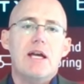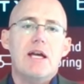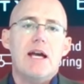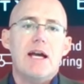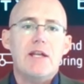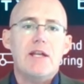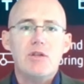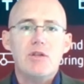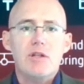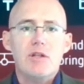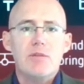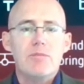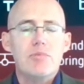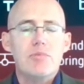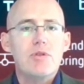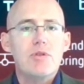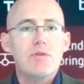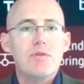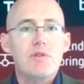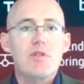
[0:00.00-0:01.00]
and you can
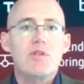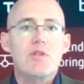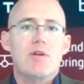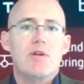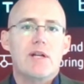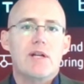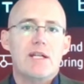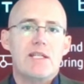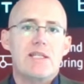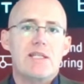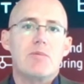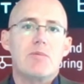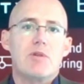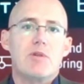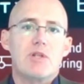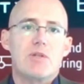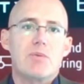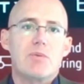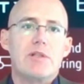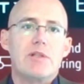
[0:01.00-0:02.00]
prove it to your customer
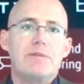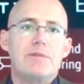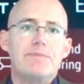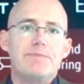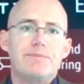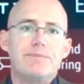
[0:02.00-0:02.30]
as well.